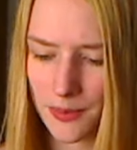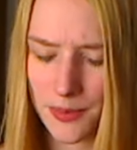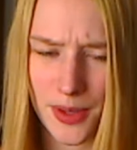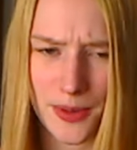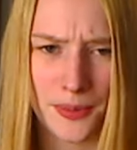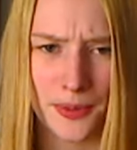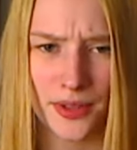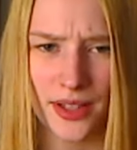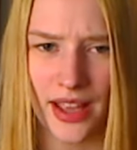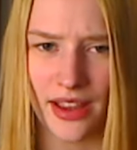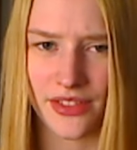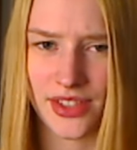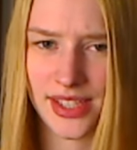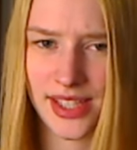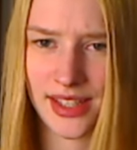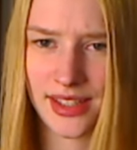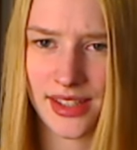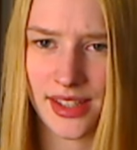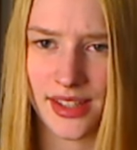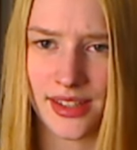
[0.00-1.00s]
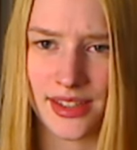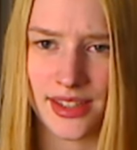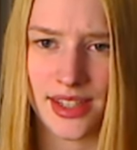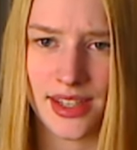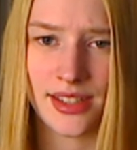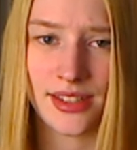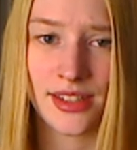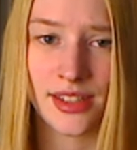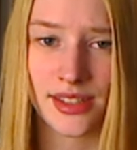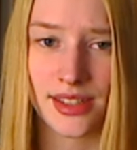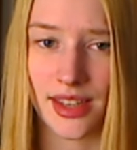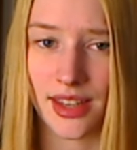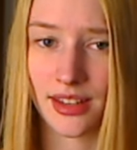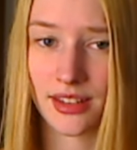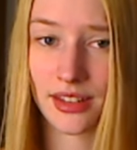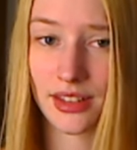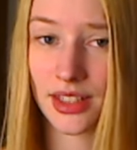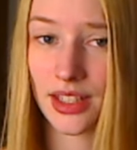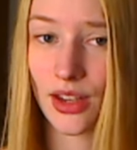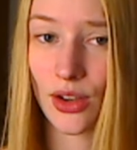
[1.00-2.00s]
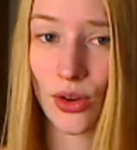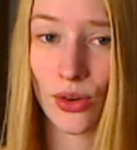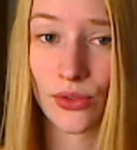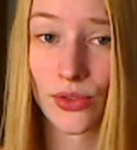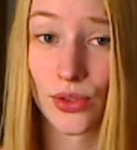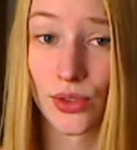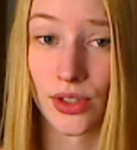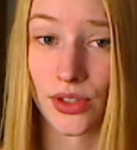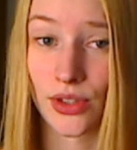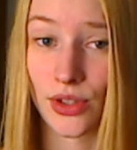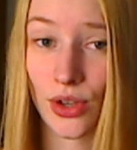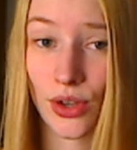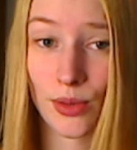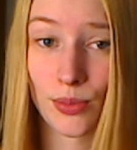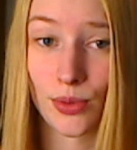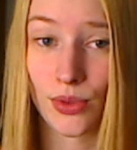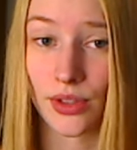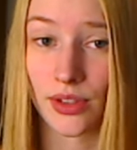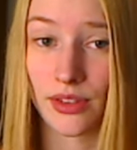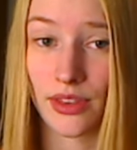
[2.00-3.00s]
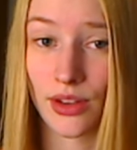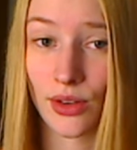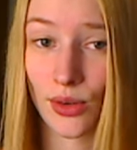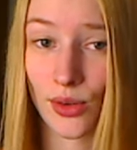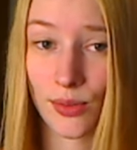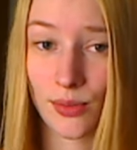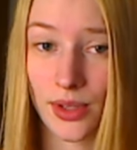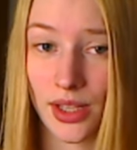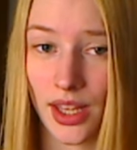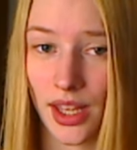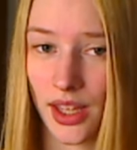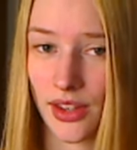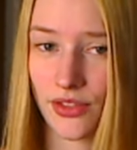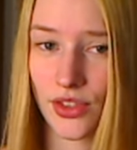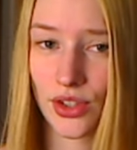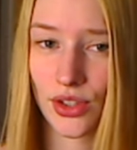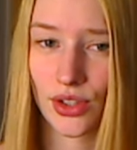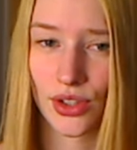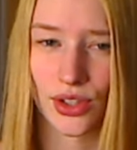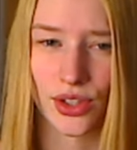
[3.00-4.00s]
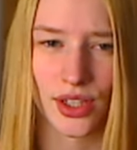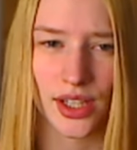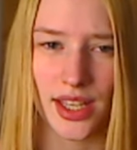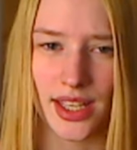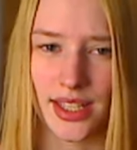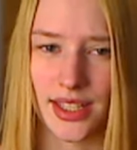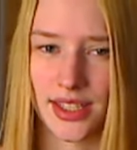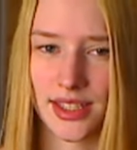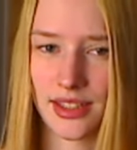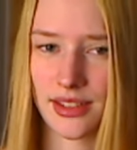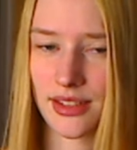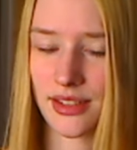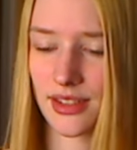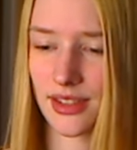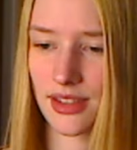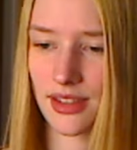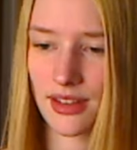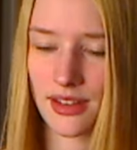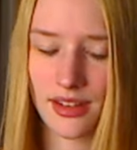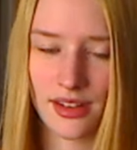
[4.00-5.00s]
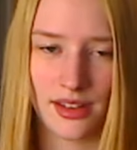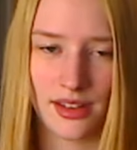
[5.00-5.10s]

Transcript: People have a tendency to suddenly over-interpret their own behavior, and